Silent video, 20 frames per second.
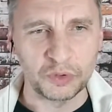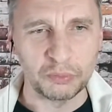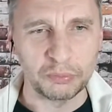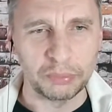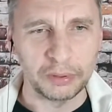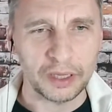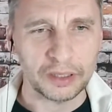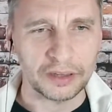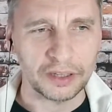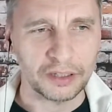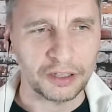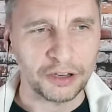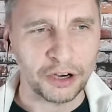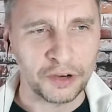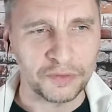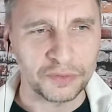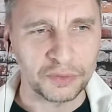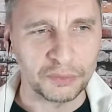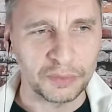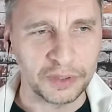block the
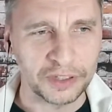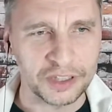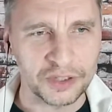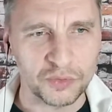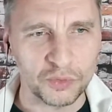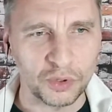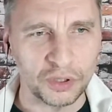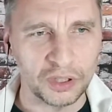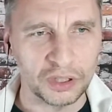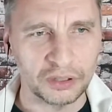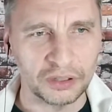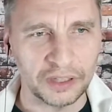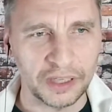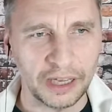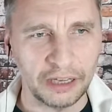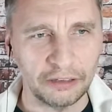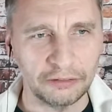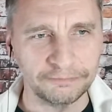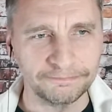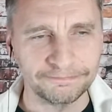car from, I guess, rolling
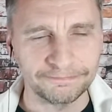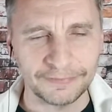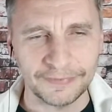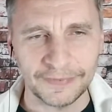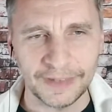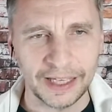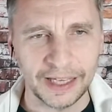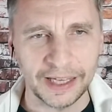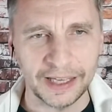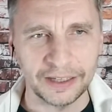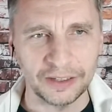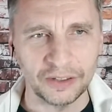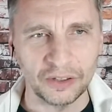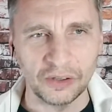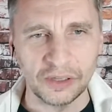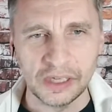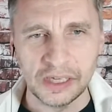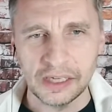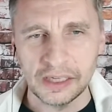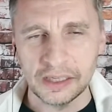down. I don't know.